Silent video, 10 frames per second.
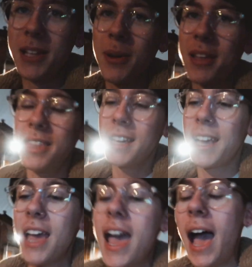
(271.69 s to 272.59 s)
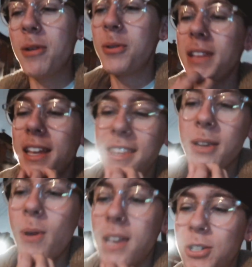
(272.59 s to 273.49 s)
so I think I was doing that
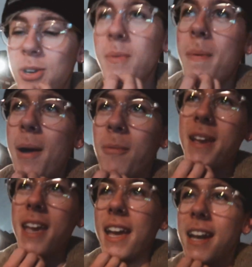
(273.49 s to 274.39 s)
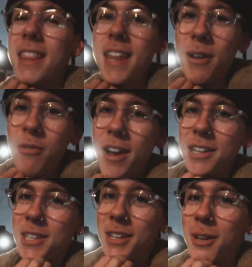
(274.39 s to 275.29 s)
thing where you dream about weeing, and then I were
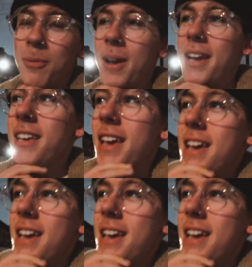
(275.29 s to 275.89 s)
actually gonna wee,